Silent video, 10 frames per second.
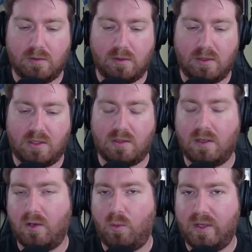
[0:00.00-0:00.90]
you just
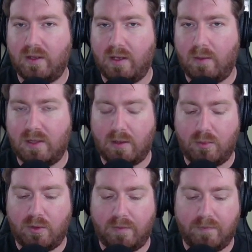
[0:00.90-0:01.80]
kind of win the game at that
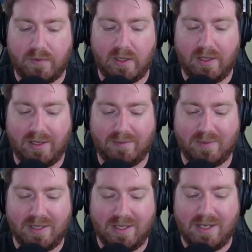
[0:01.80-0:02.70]
point.
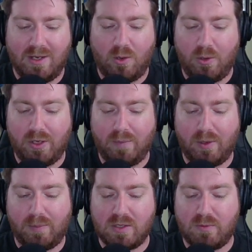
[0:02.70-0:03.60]
Or you could put a
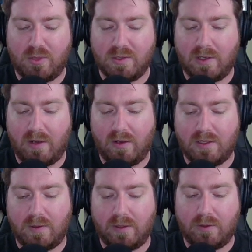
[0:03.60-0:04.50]
+1/+1 counter on
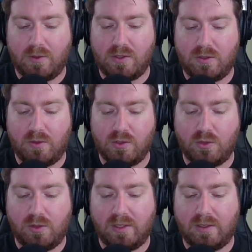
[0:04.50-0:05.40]
target creature you
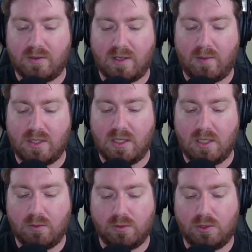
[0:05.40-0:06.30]
control. It deals damage
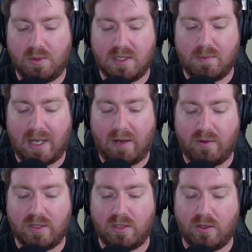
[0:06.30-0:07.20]
equal to its power
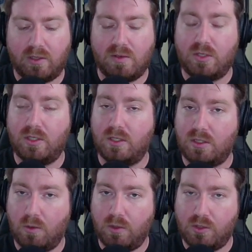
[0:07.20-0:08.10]
to target creature you
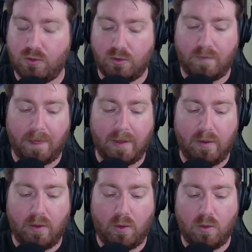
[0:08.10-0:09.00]
don't control.
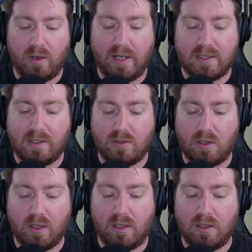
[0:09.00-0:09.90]
Or exile
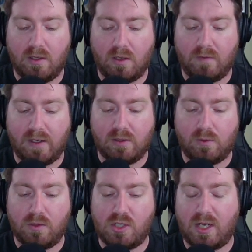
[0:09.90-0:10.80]
target artifact
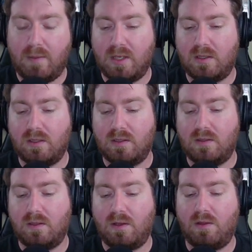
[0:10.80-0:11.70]
or enchantment.
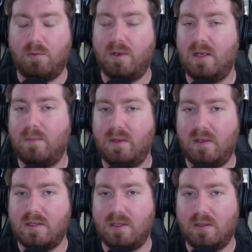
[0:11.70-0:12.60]
The 3
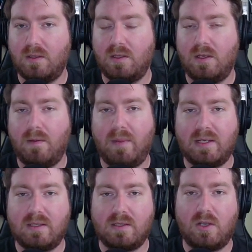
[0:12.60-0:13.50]
abilities here makes
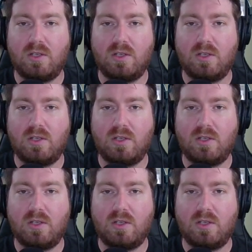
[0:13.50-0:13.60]
this card